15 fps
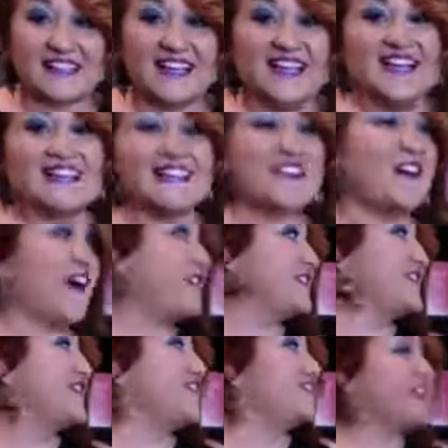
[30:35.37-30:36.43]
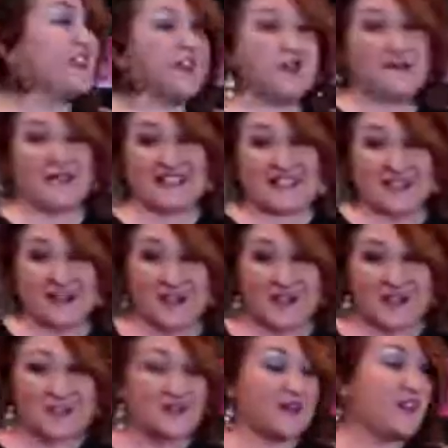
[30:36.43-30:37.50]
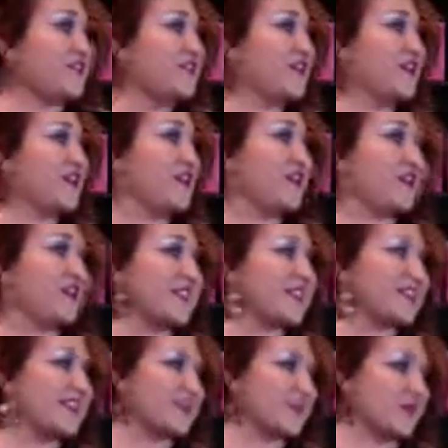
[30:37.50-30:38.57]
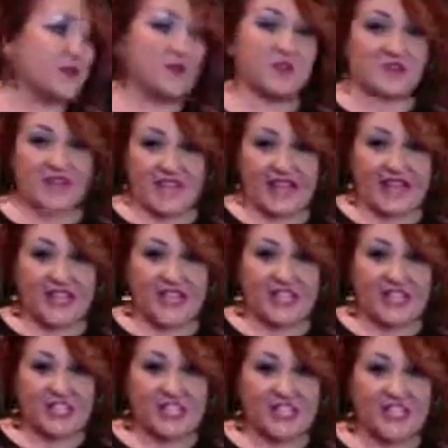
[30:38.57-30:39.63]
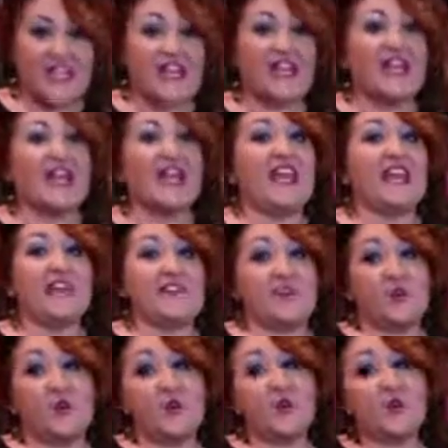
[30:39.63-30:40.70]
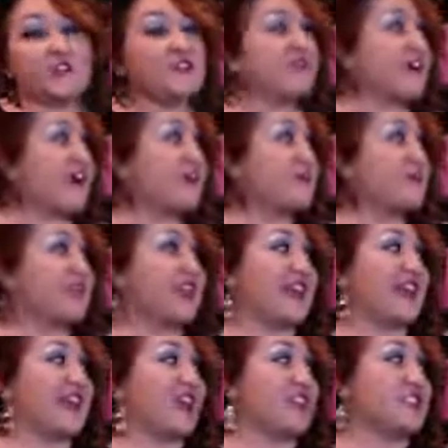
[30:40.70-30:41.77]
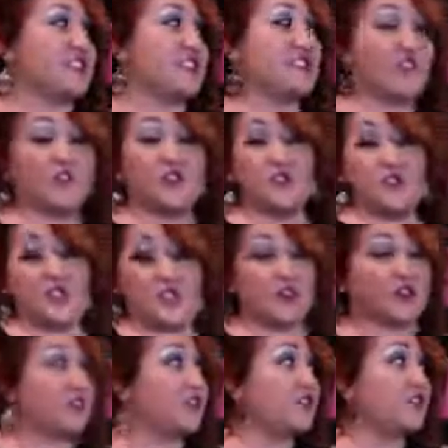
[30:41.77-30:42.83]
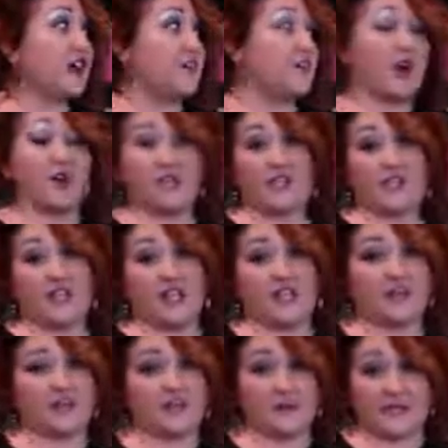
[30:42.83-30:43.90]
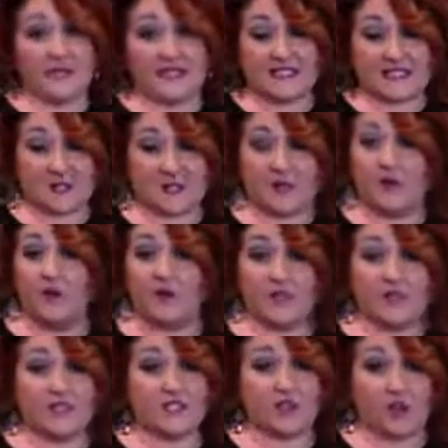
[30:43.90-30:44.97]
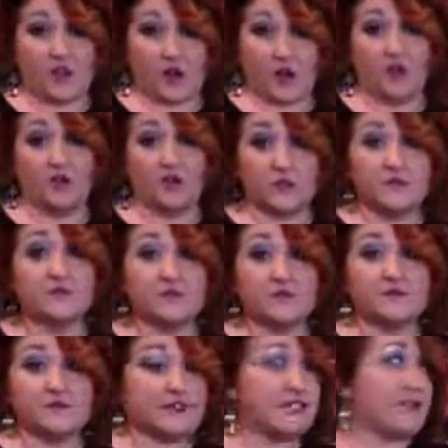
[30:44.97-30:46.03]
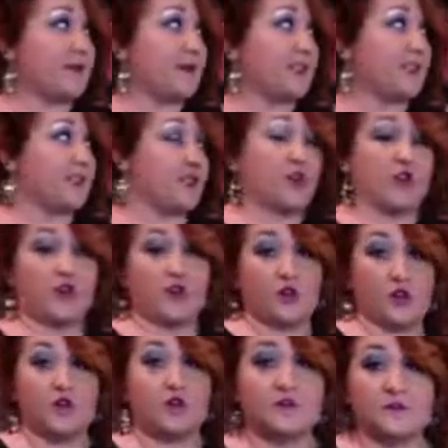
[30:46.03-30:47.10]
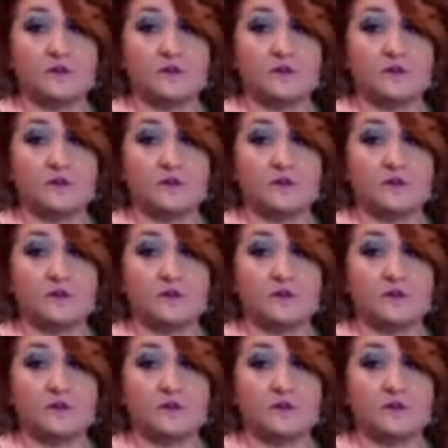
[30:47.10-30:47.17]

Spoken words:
So I would definitely go to my zero. So even though one says normal to fine hair, if they're normal to fine but they're difficult to curl, I'm always going to go to my zero with my stronger hold to get my stronger curl.